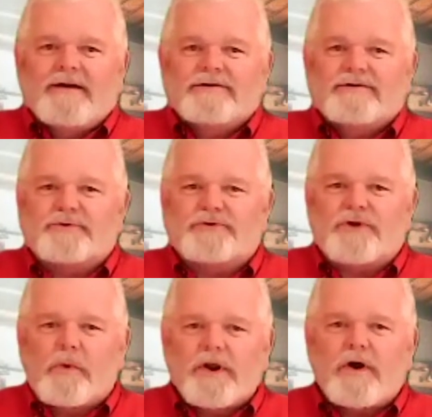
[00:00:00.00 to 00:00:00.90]
So
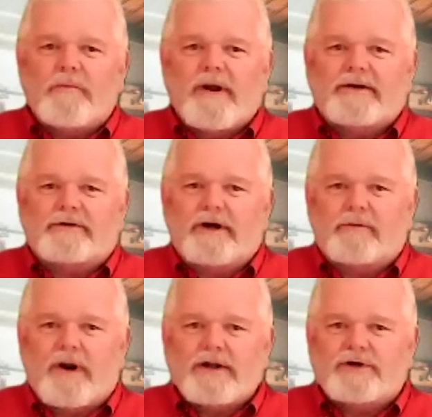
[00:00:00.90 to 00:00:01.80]
stoichiometric
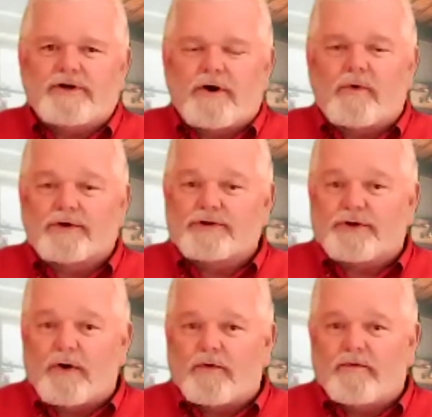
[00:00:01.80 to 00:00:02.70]
ratio, or
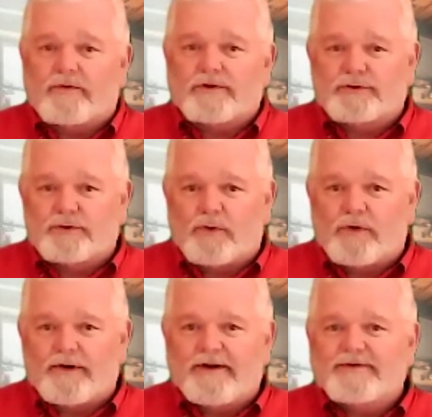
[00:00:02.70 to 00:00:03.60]
Stoke for
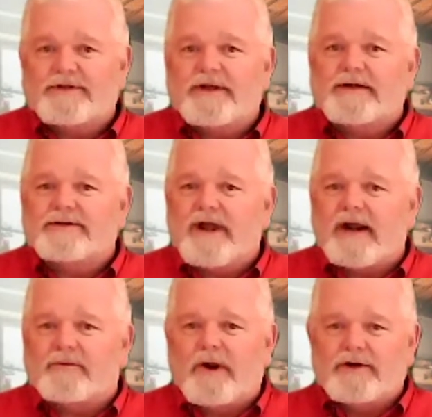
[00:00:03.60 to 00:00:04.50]
short, is the
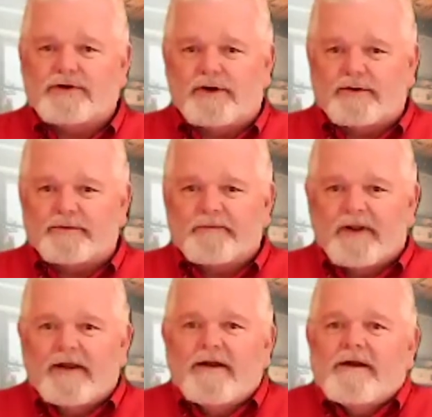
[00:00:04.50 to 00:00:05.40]
exact ratio
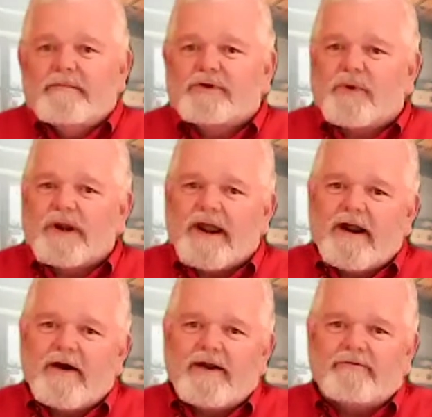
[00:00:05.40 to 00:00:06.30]
between
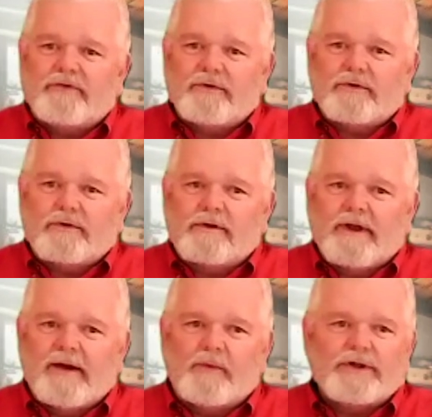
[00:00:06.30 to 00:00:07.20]
air and fuel
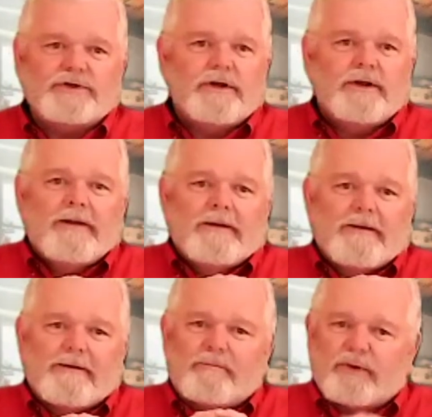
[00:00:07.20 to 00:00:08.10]
at which
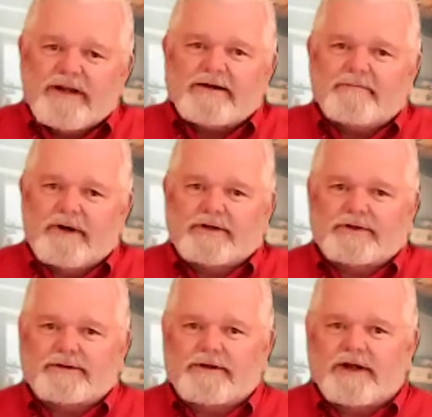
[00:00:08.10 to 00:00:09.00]
complete
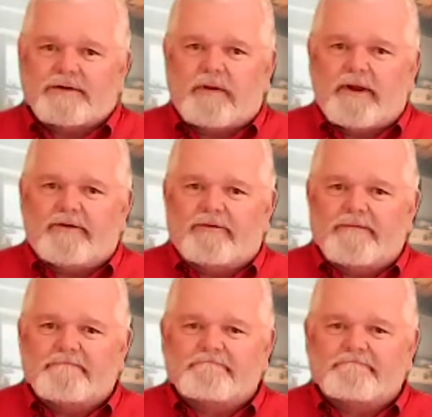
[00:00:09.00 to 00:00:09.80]
combustion takes place.